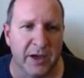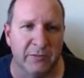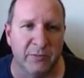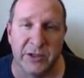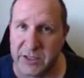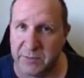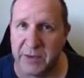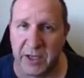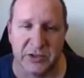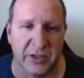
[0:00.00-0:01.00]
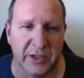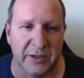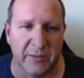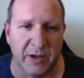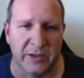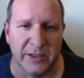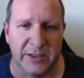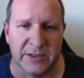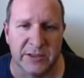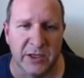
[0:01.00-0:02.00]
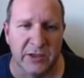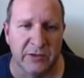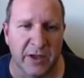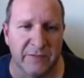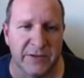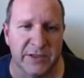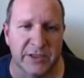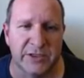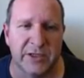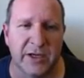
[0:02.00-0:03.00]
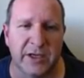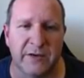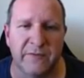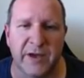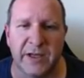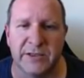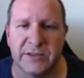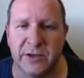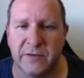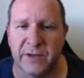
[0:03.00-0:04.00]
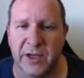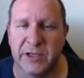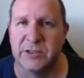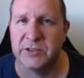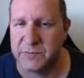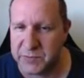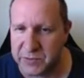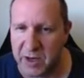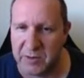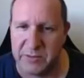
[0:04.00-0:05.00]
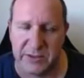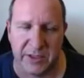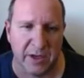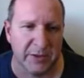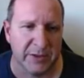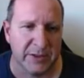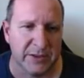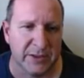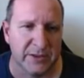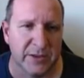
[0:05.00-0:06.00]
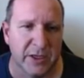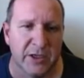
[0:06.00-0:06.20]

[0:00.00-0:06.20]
when you stop the actual email list, you'll have this section down here, advanced, notifications, subscribers, and company details.